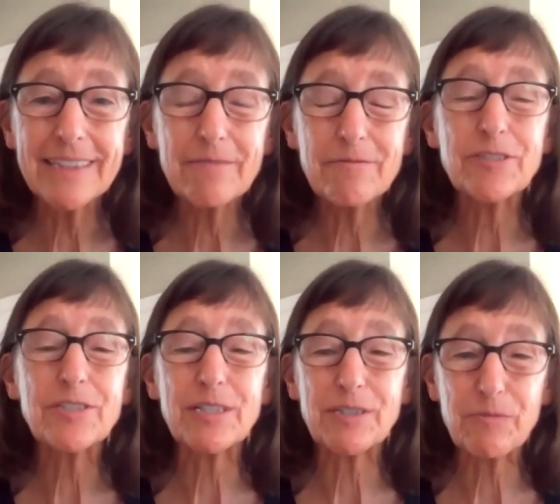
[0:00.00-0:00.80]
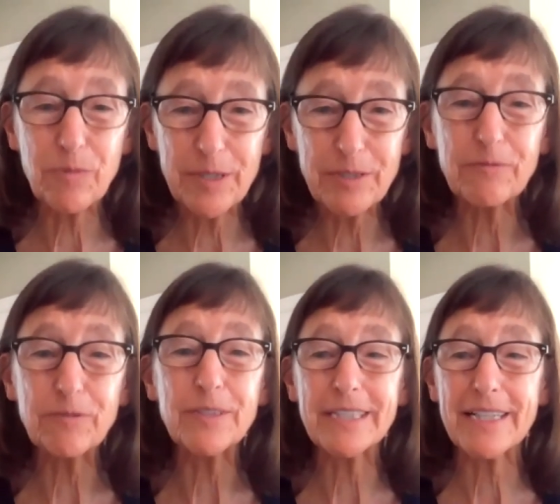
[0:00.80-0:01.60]
That was just
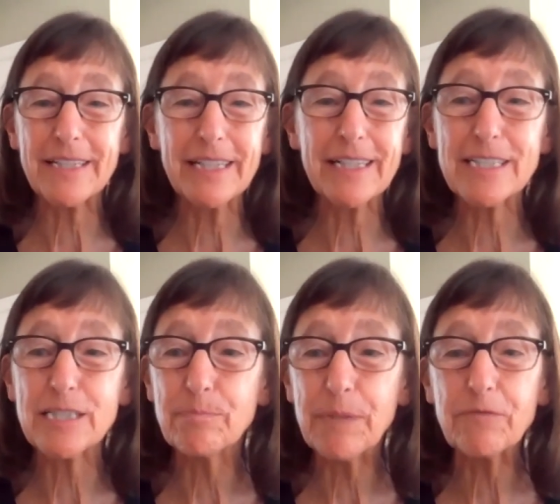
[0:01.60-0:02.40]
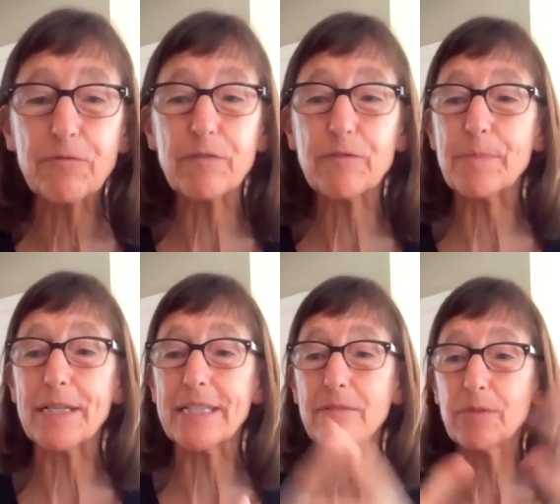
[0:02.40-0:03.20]
wonderful. And I think I speak for
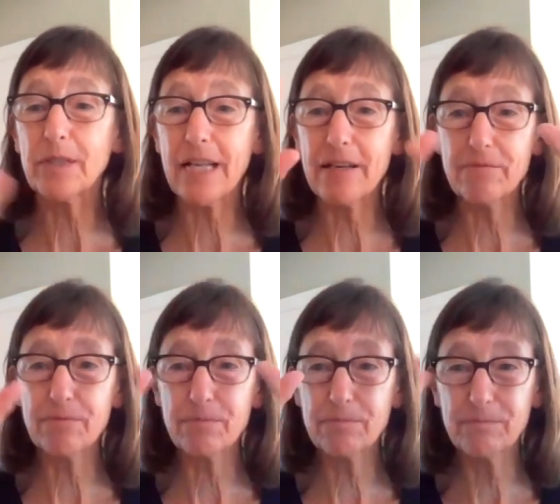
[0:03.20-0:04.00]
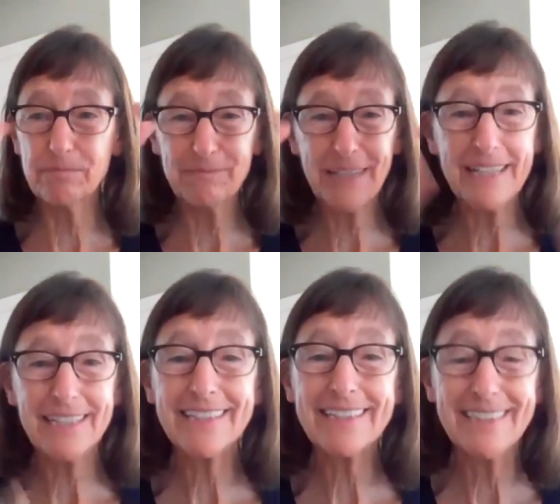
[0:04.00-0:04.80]
everybody, and we'll have
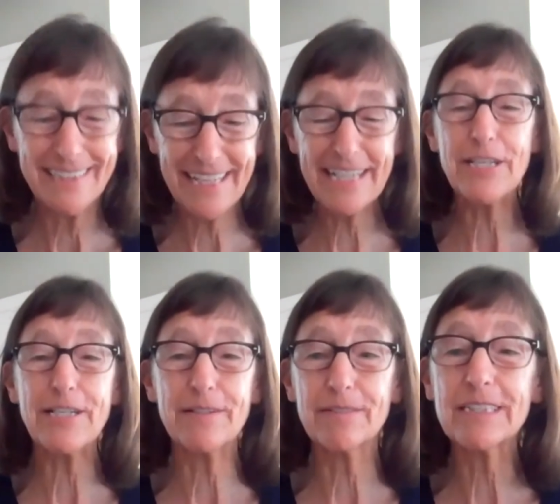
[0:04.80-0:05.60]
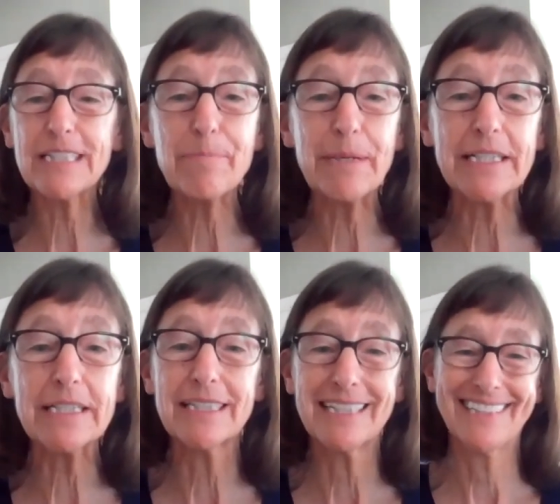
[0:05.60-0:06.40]
thanking,
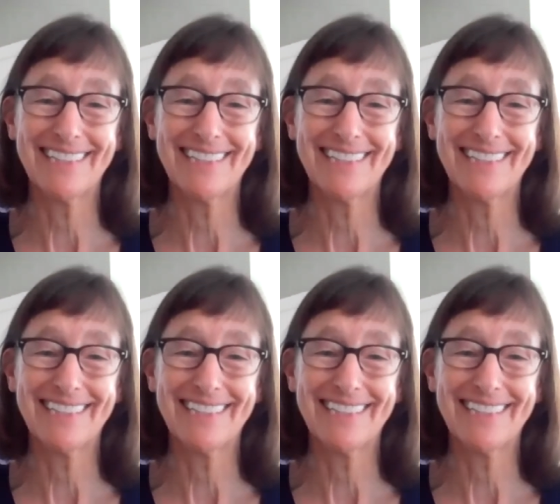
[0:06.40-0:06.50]
clapping.